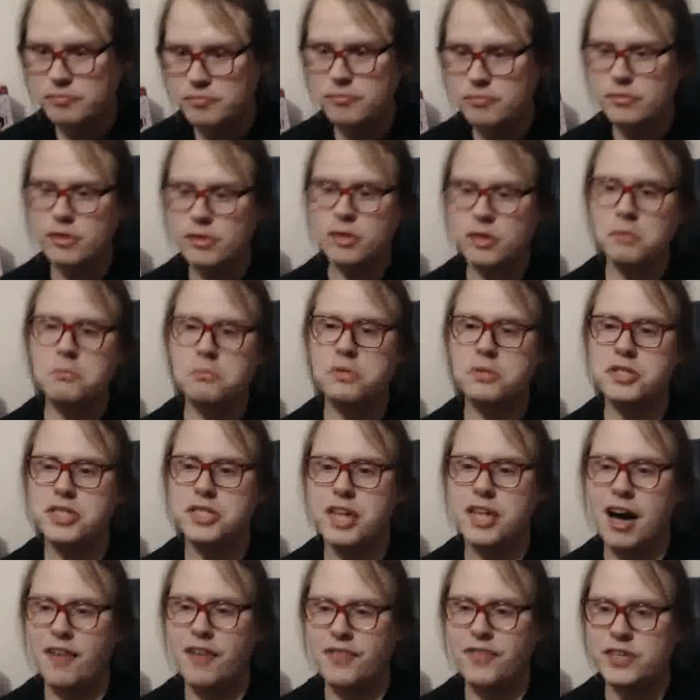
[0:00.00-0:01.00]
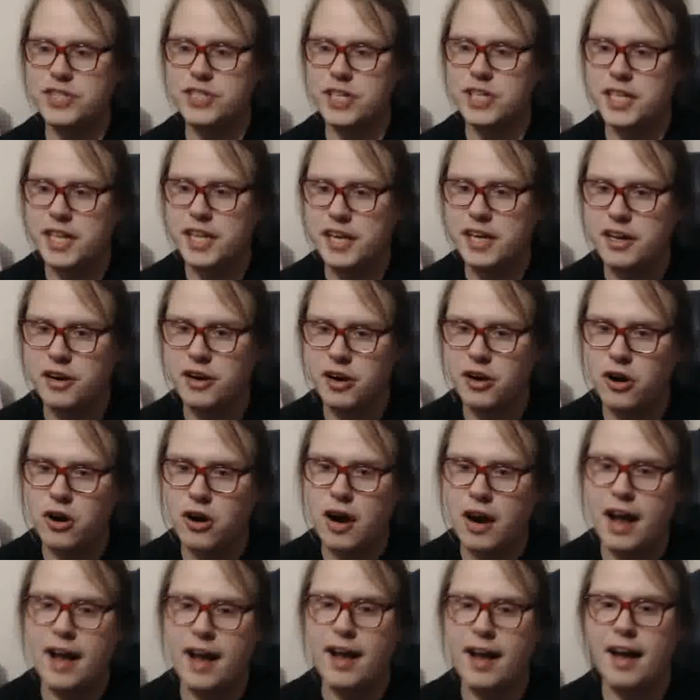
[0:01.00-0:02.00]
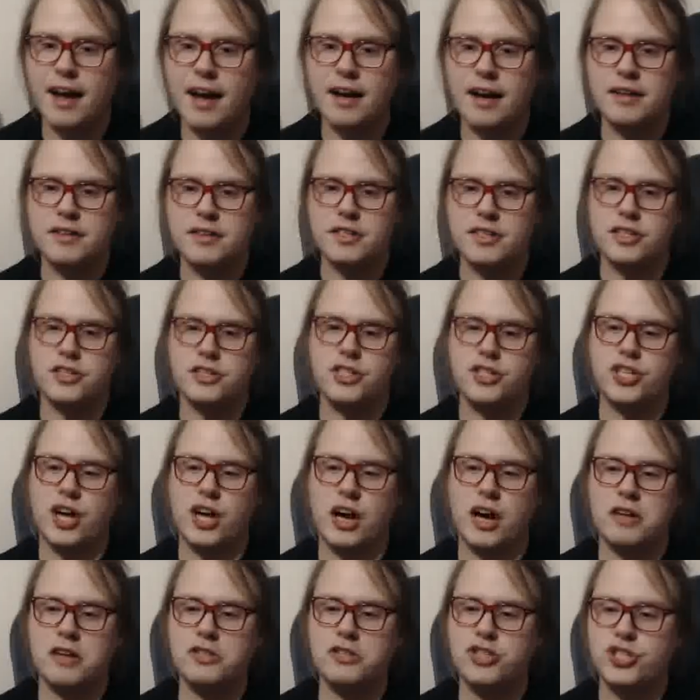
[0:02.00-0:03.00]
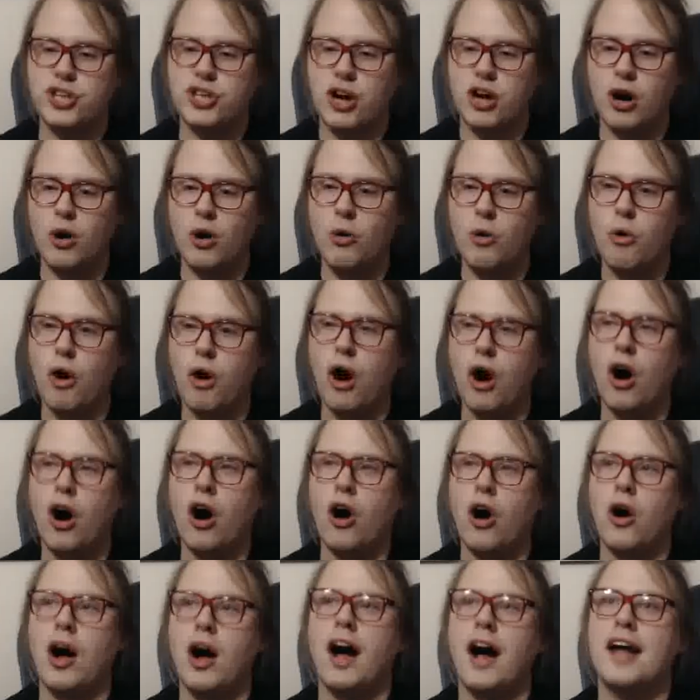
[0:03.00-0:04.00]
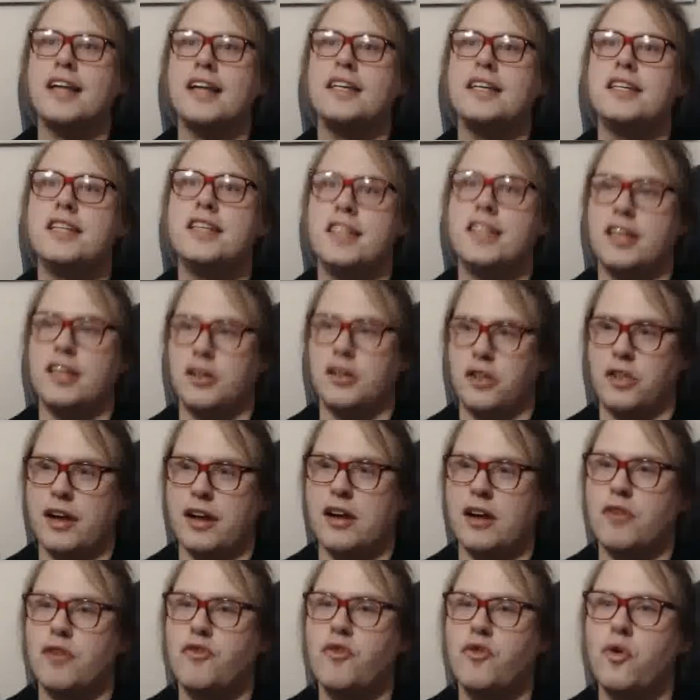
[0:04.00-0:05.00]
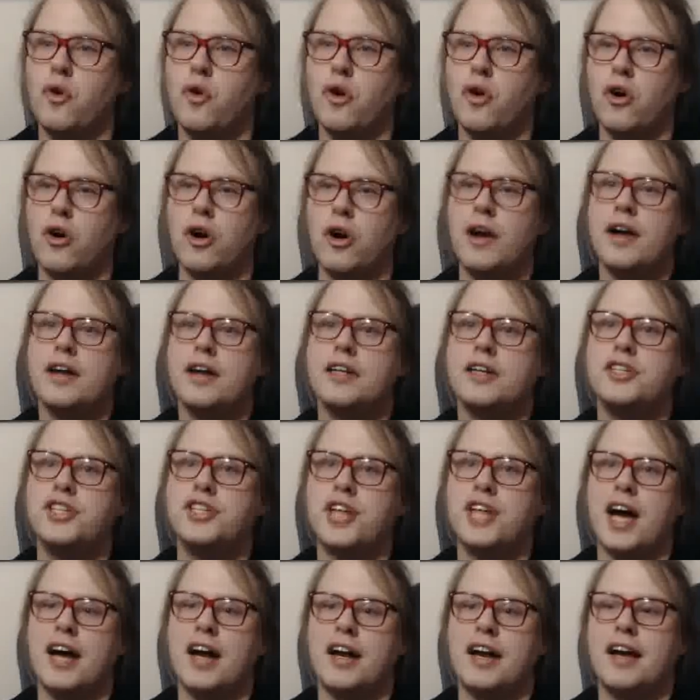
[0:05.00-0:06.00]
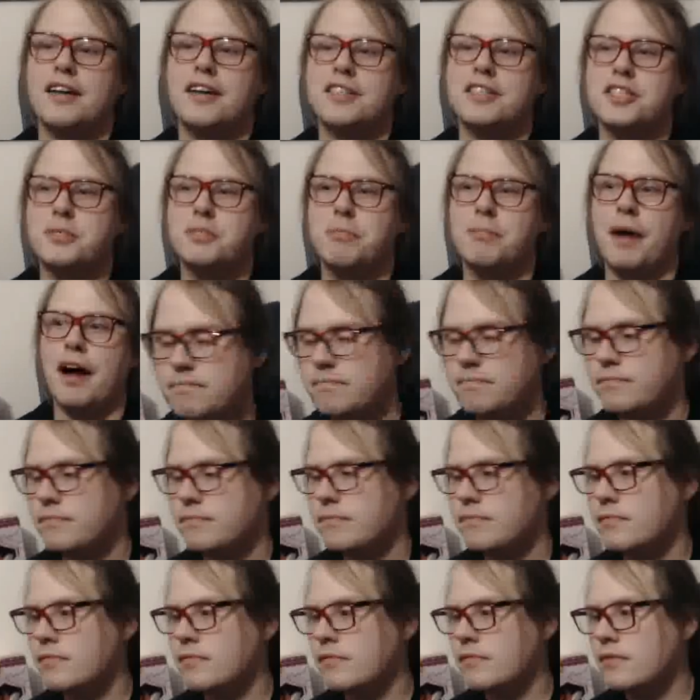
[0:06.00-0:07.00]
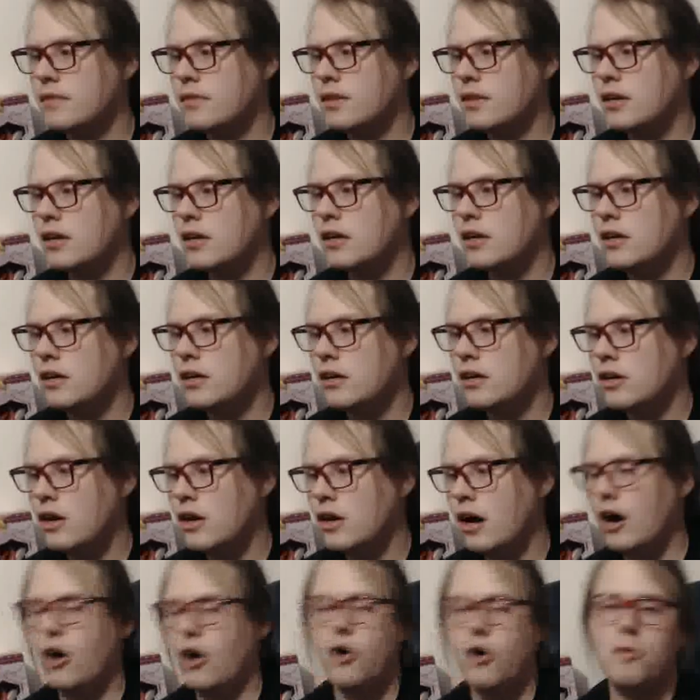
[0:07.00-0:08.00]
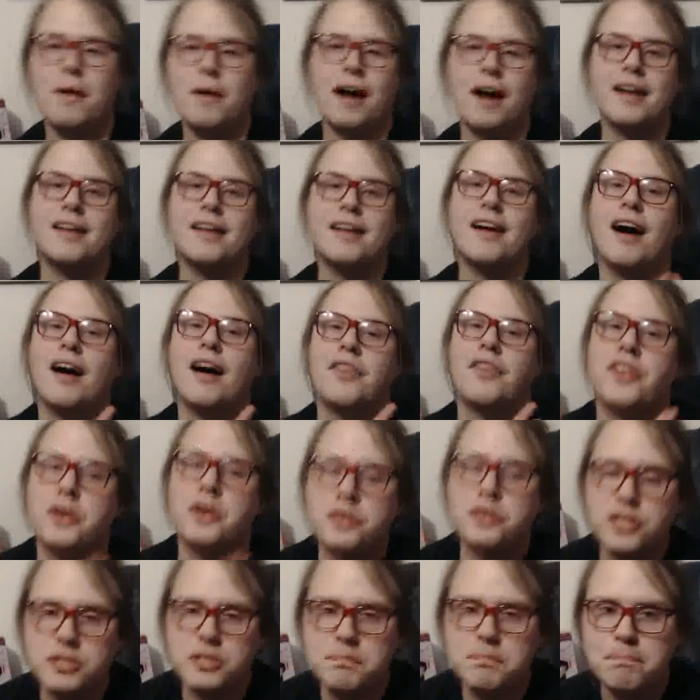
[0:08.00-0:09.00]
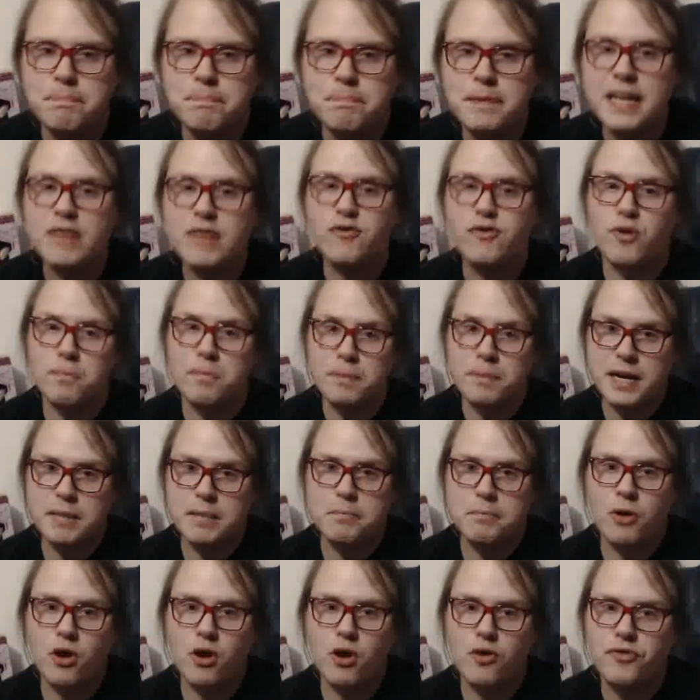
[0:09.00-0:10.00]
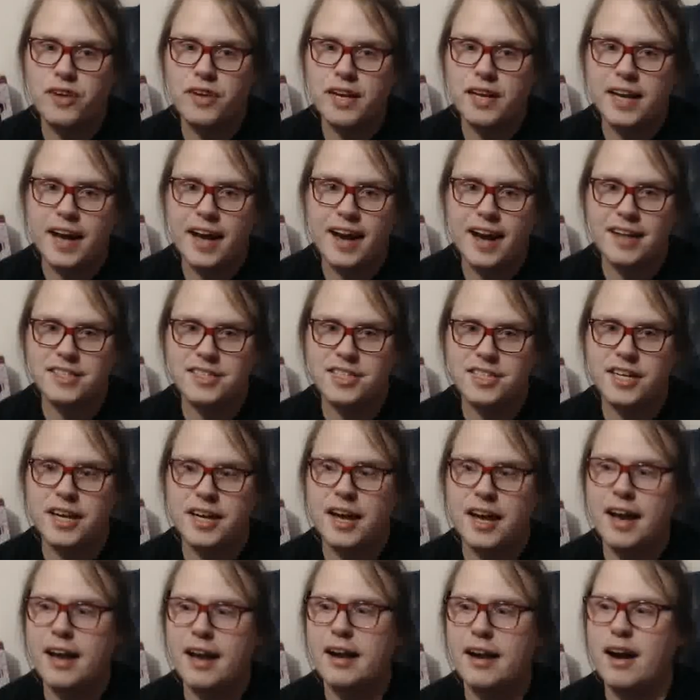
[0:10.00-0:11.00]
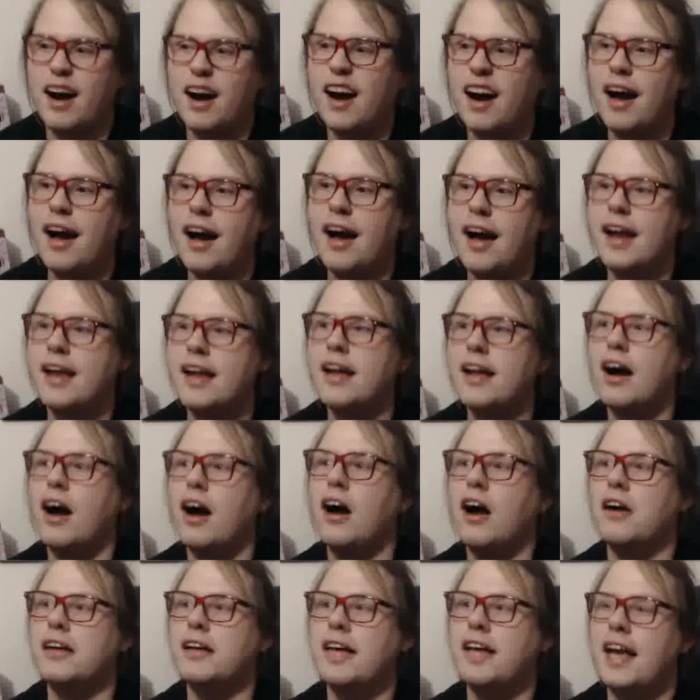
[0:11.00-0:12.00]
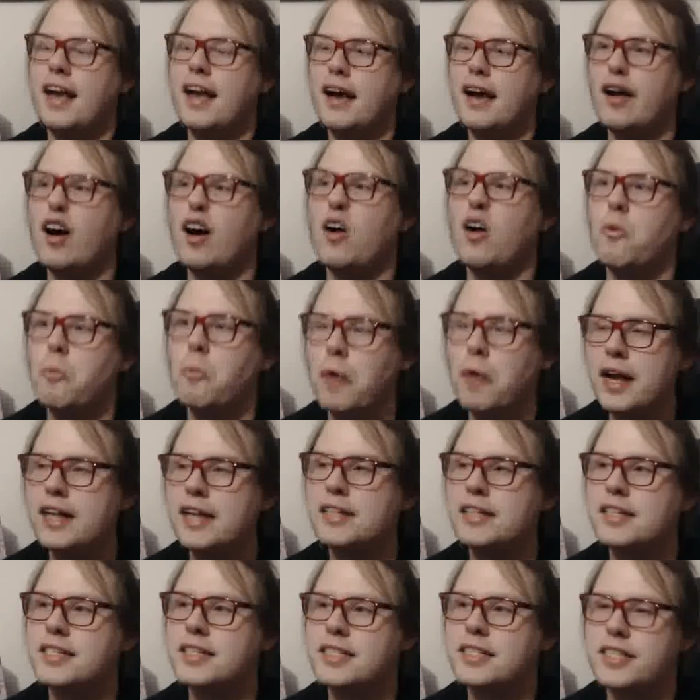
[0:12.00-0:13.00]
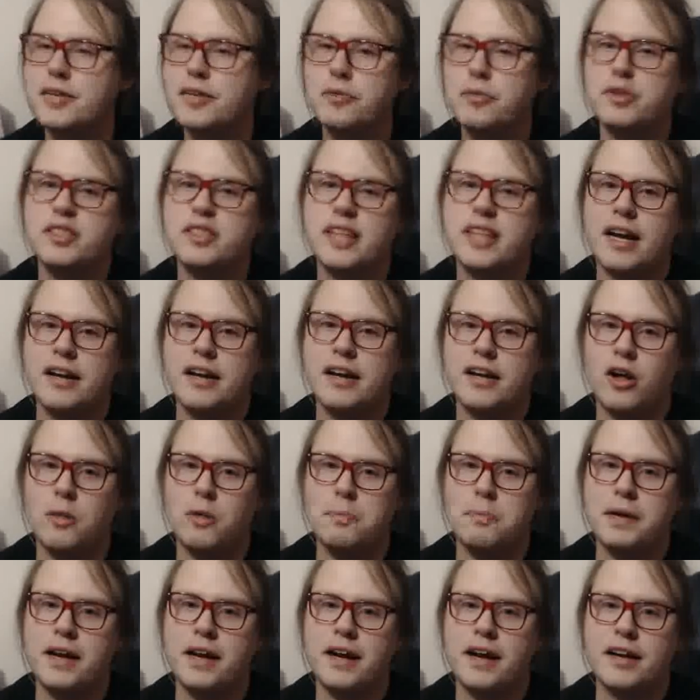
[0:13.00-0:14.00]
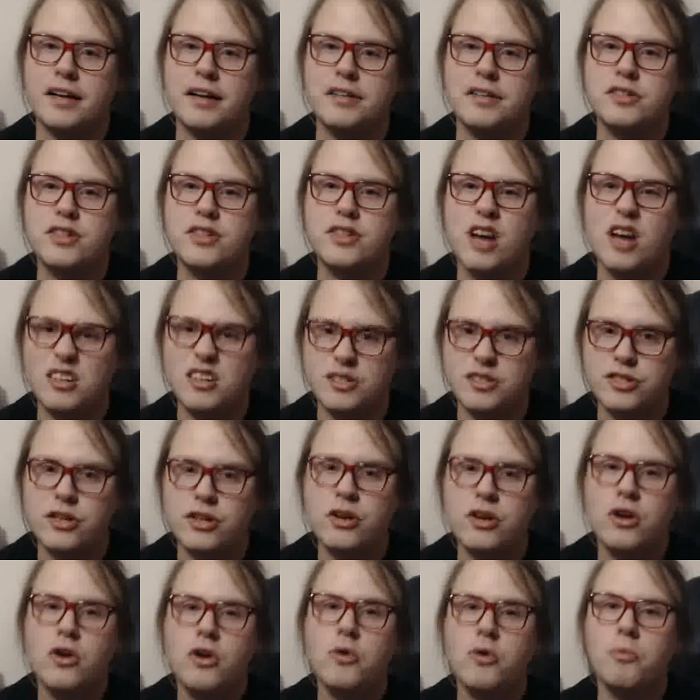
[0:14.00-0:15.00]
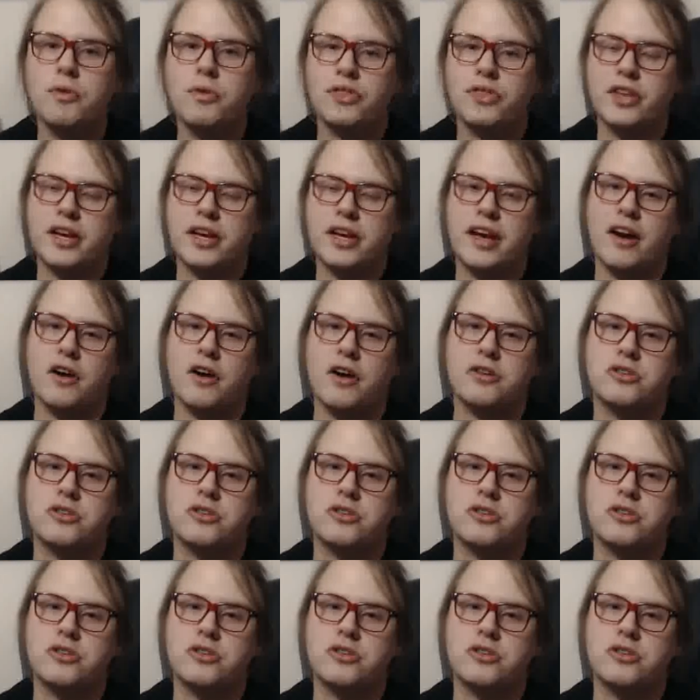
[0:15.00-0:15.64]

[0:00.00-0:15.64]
Mustafa Shakir and John Cho are idyllic for Jet and Spike. Oh my god, they're just beat for beat perfect casting, and I cannot wait to see what Danielle Pineda does with the character of